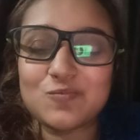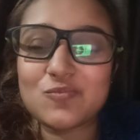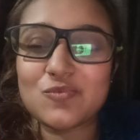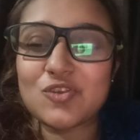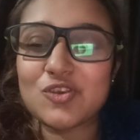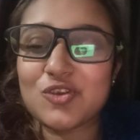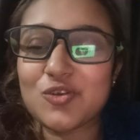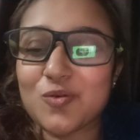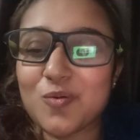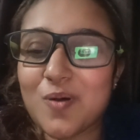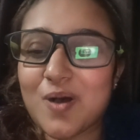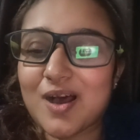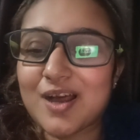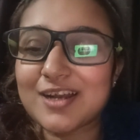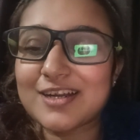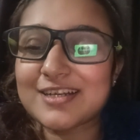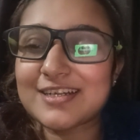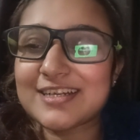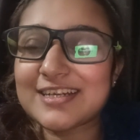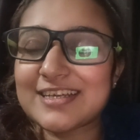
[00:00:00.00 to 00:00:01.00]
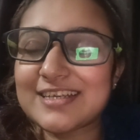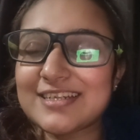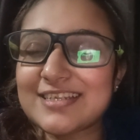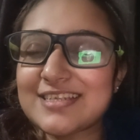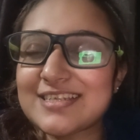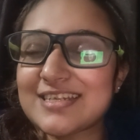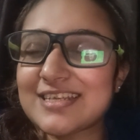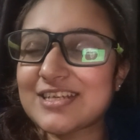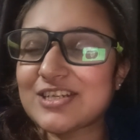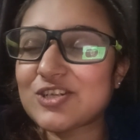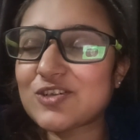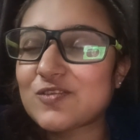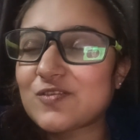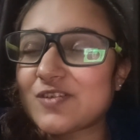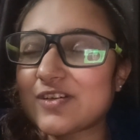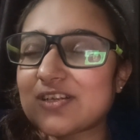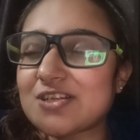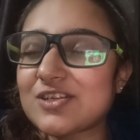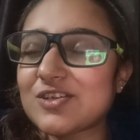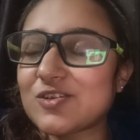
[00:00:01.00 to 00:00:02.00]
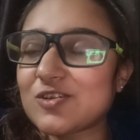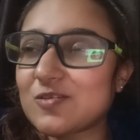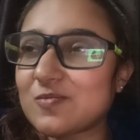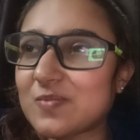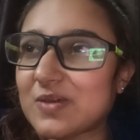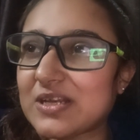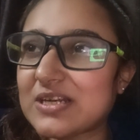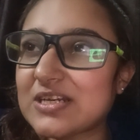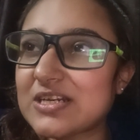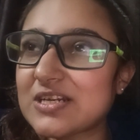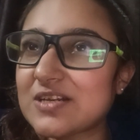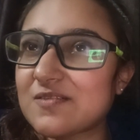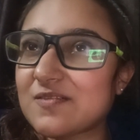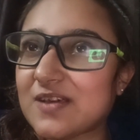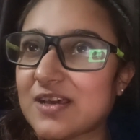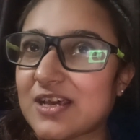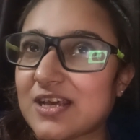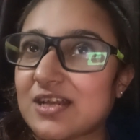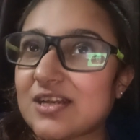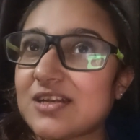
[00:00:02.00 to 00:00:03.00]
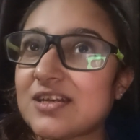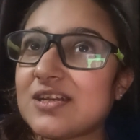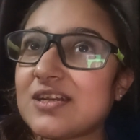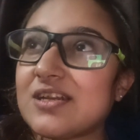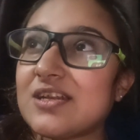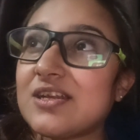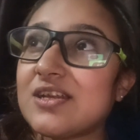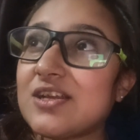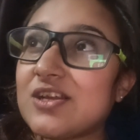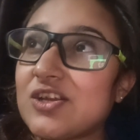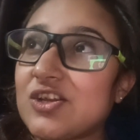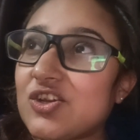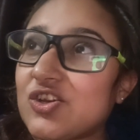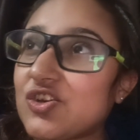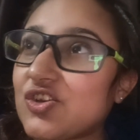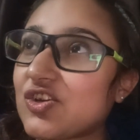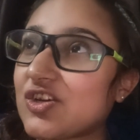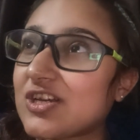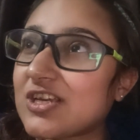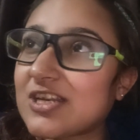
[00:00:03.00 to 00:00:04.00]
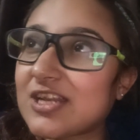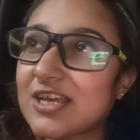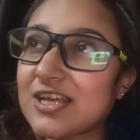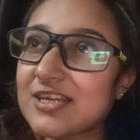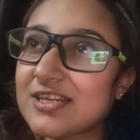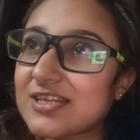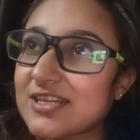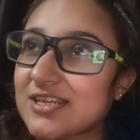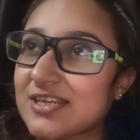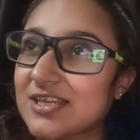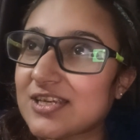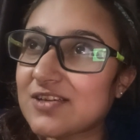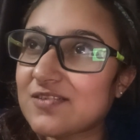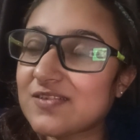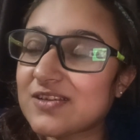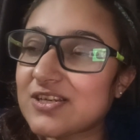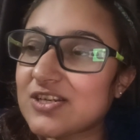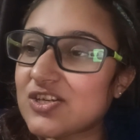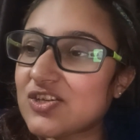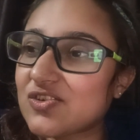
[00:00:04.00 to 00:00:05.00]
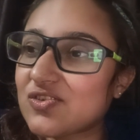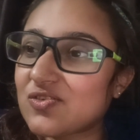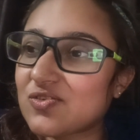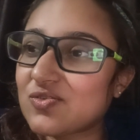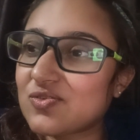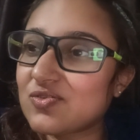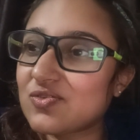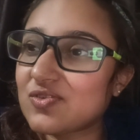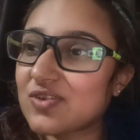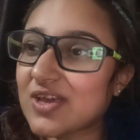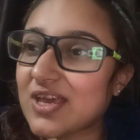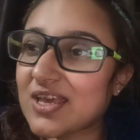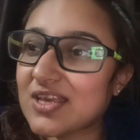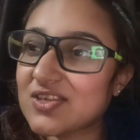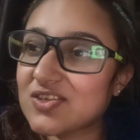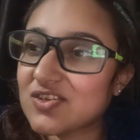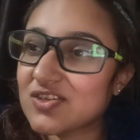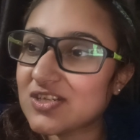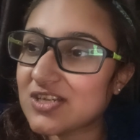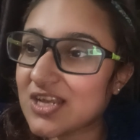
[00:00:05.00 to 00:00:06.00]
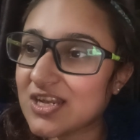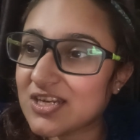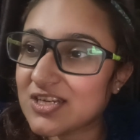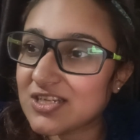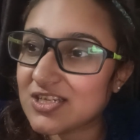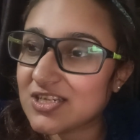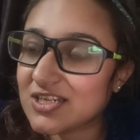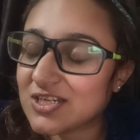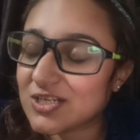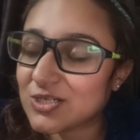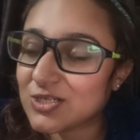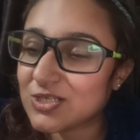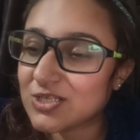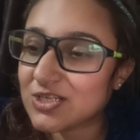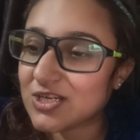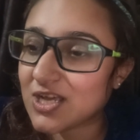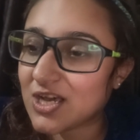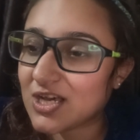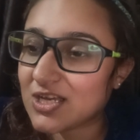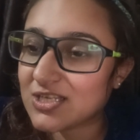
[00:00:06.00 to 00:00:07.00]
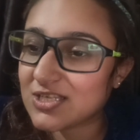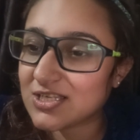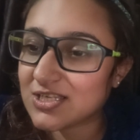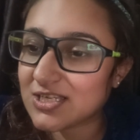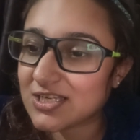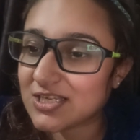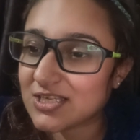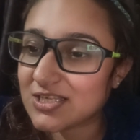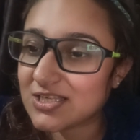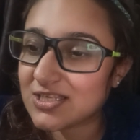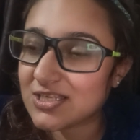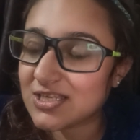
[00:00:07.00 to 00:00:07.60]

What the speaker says: You are in a state of attunement where you're connecting even to extraterrestrial star seeds,